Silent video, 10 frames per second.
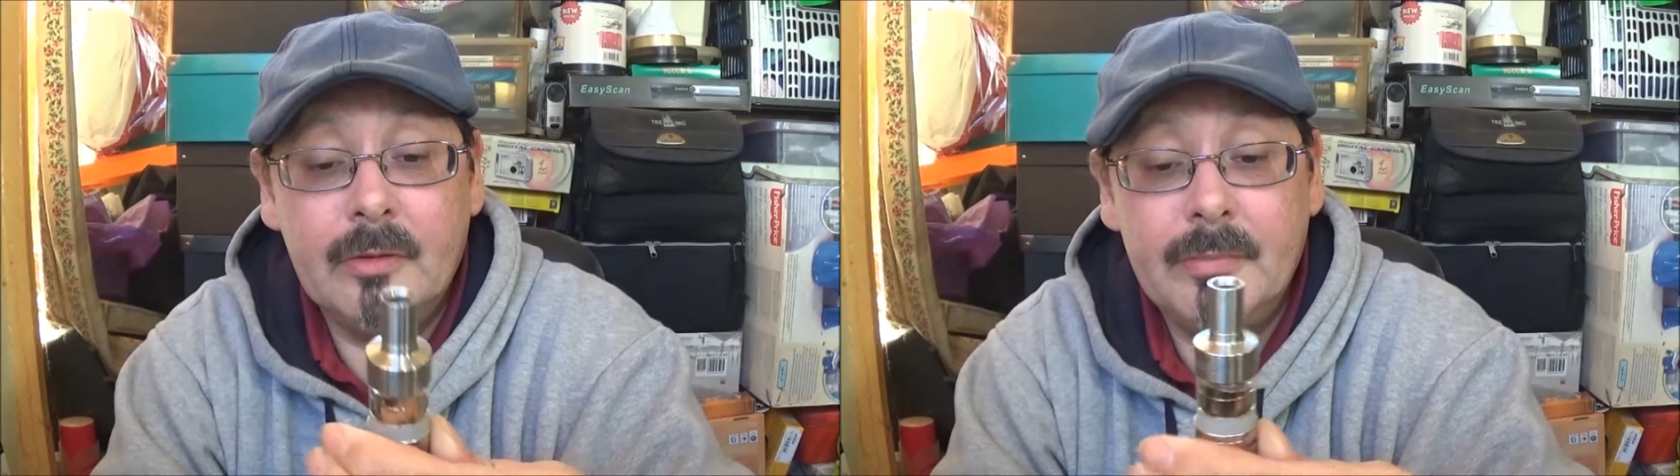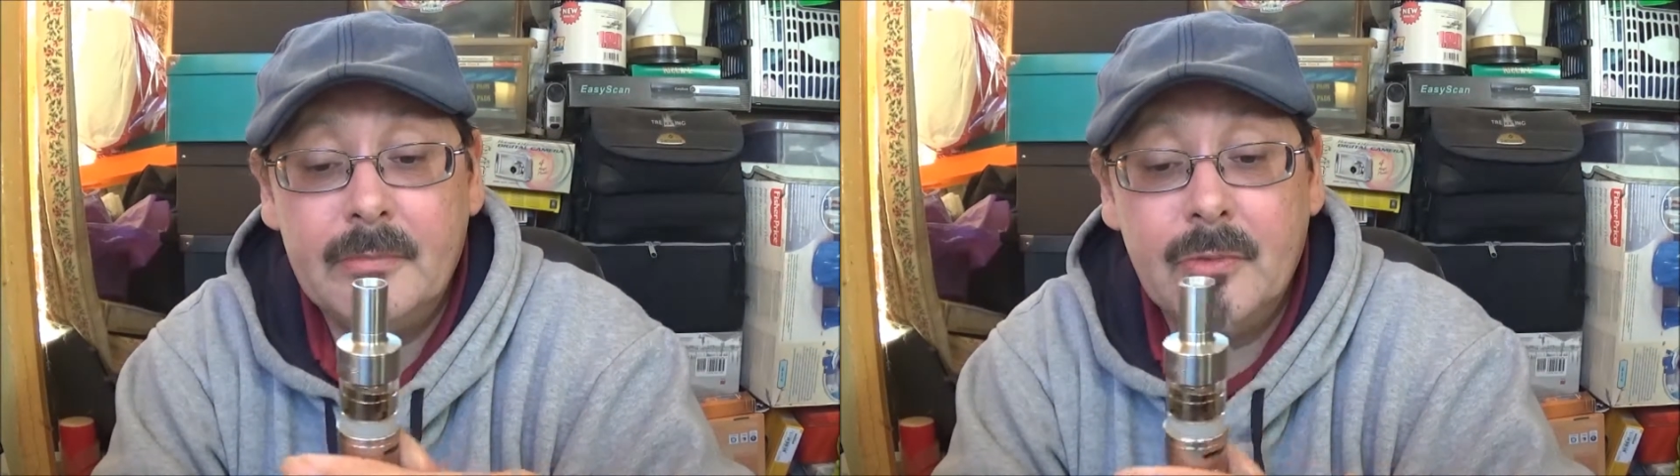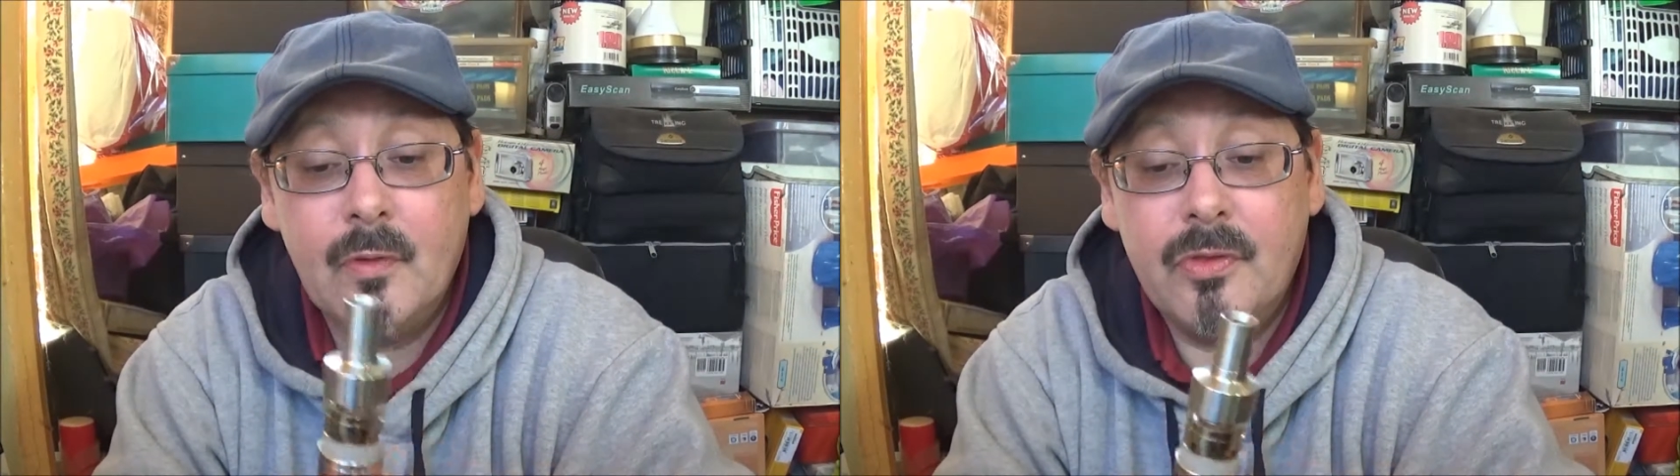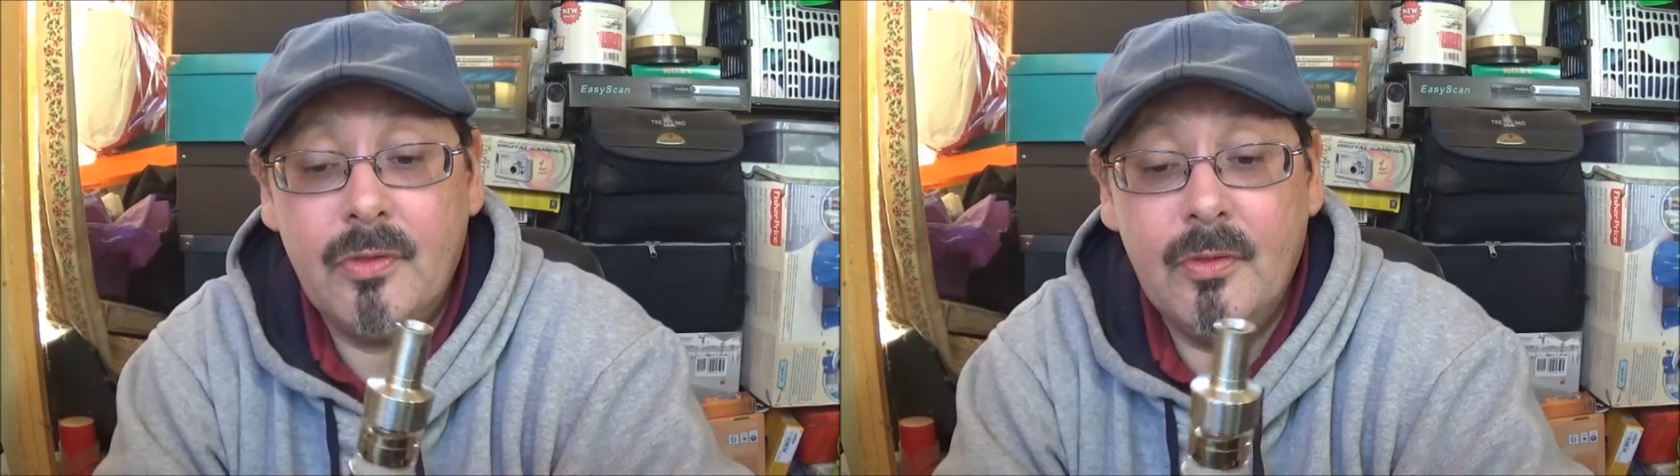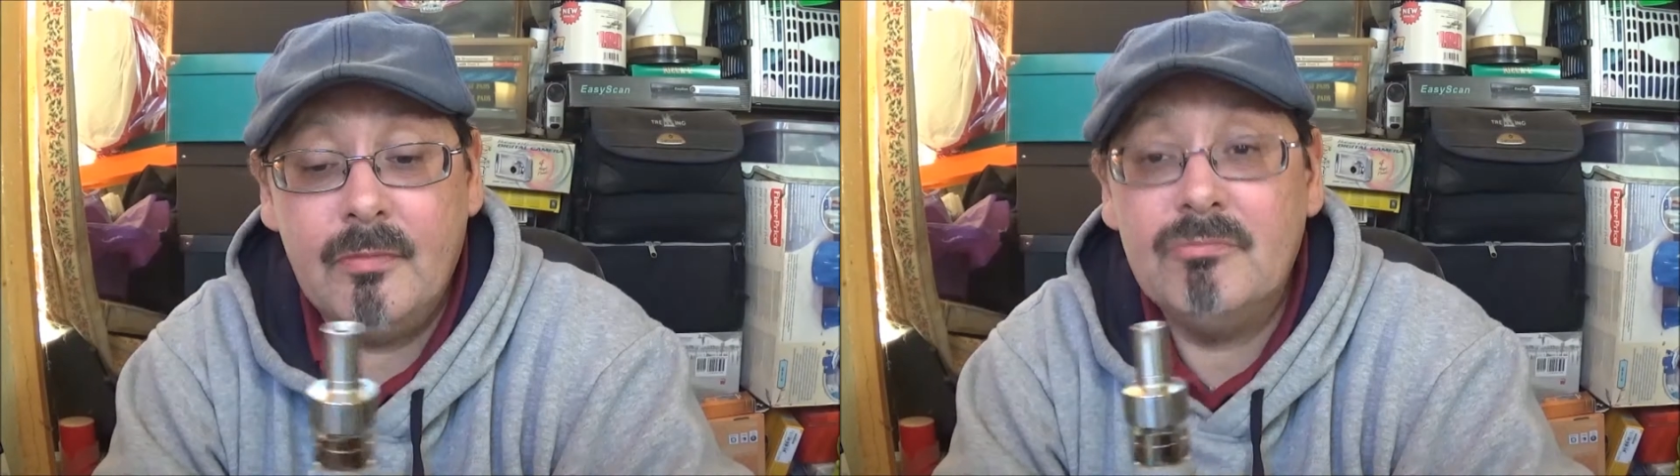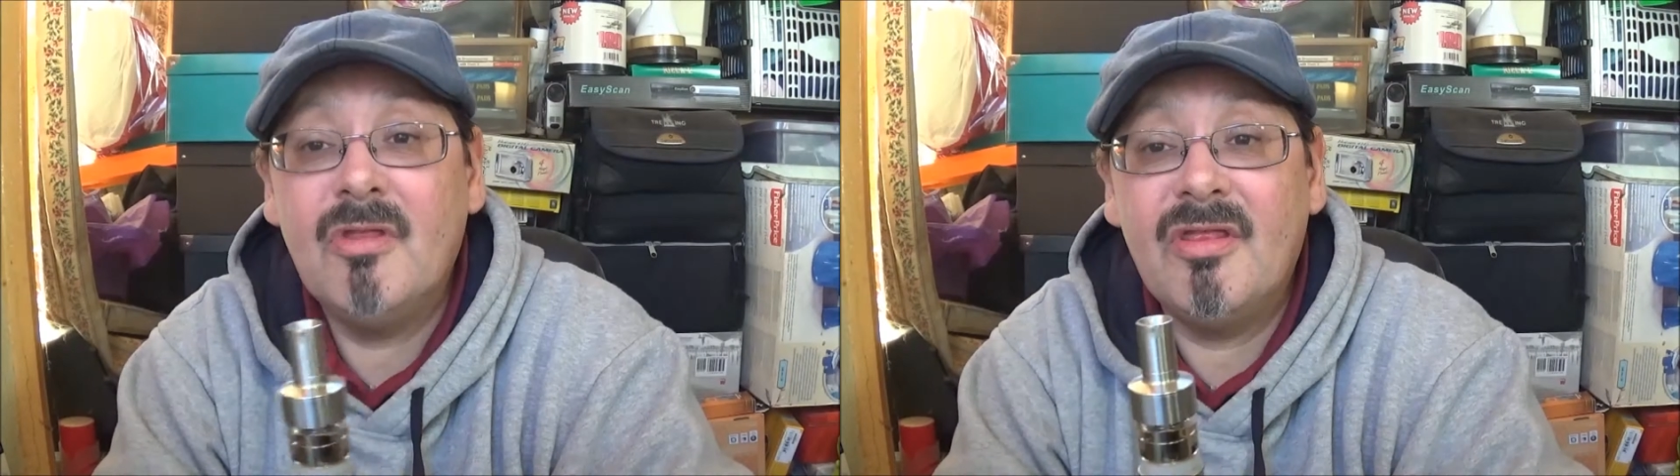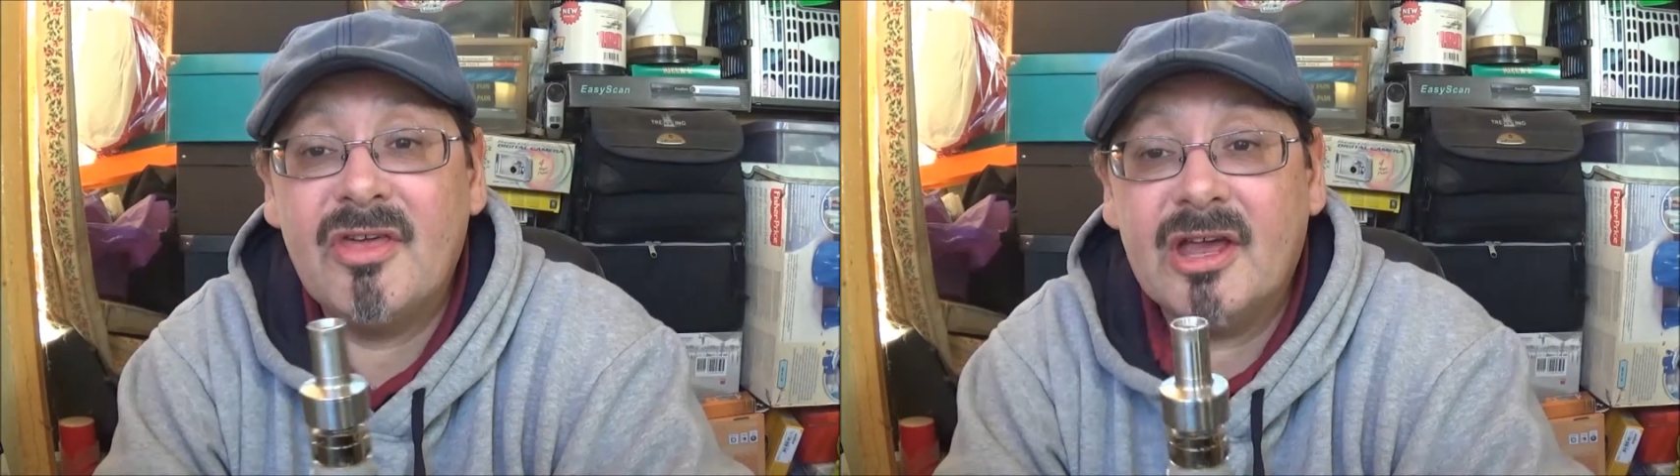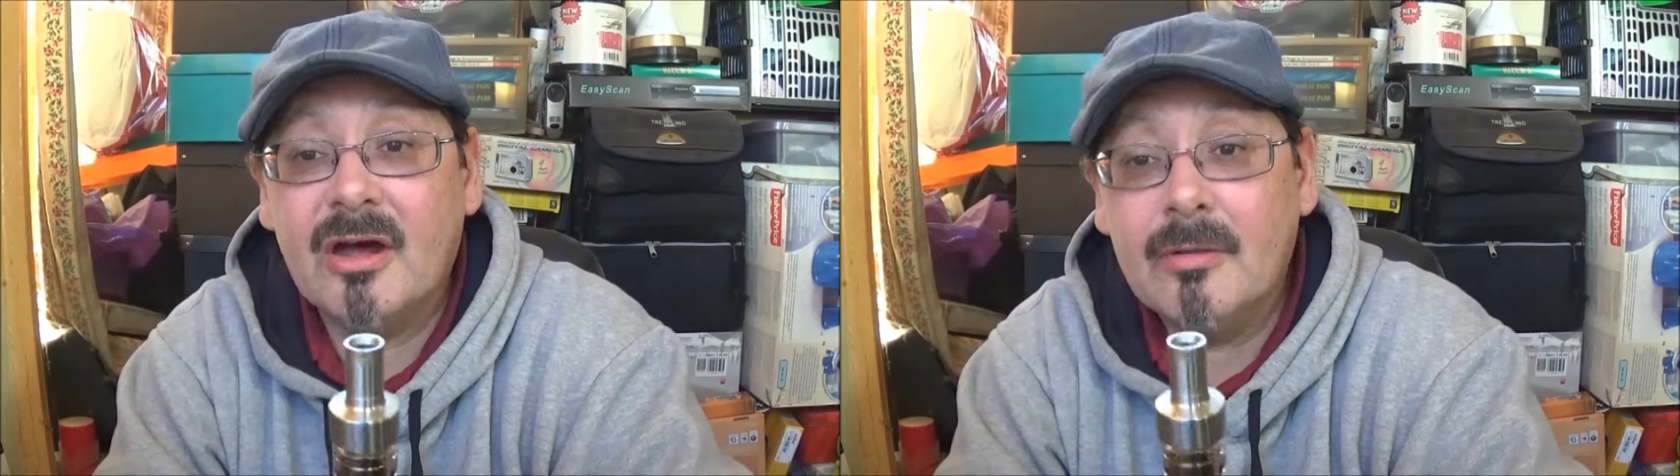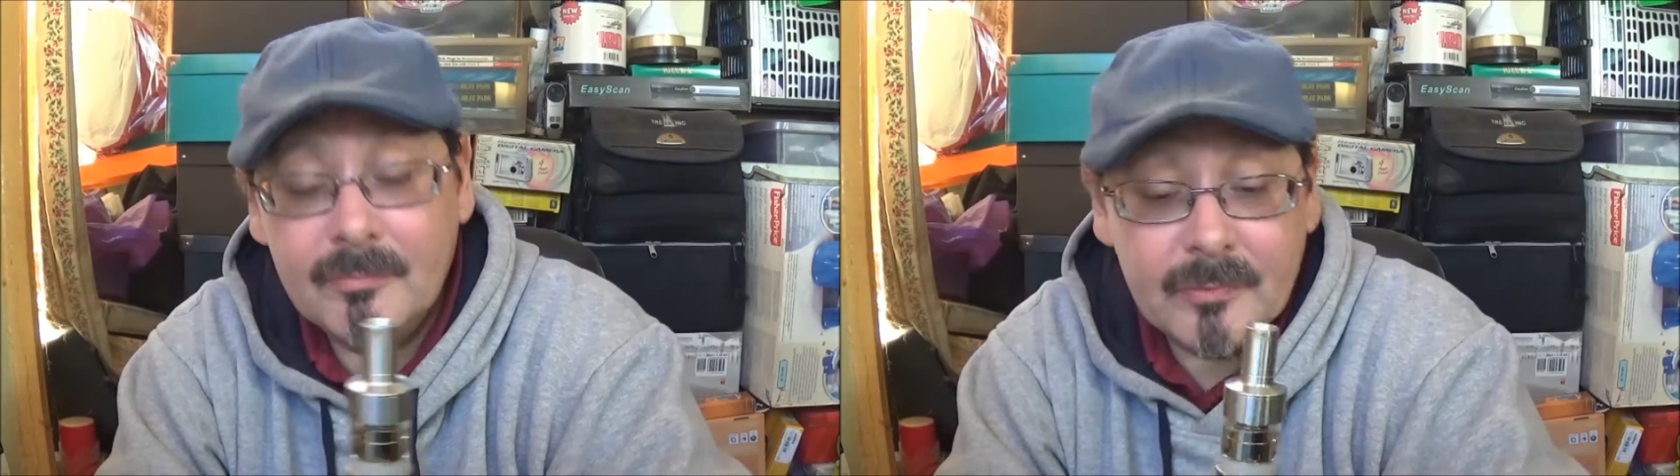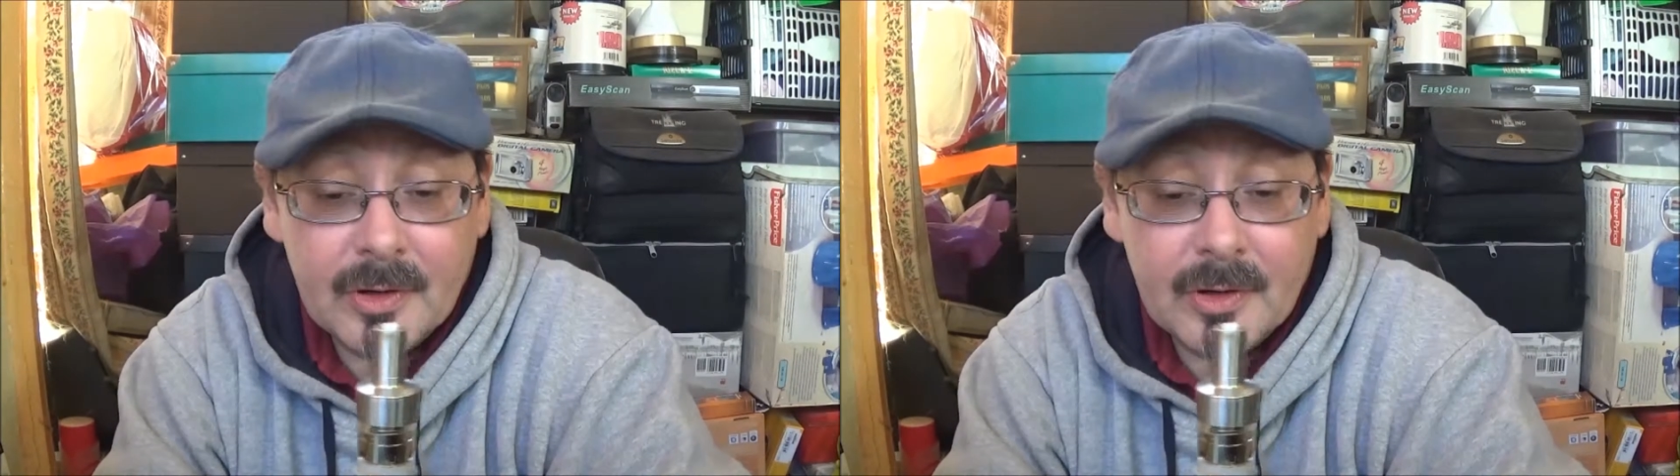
bit more thicker.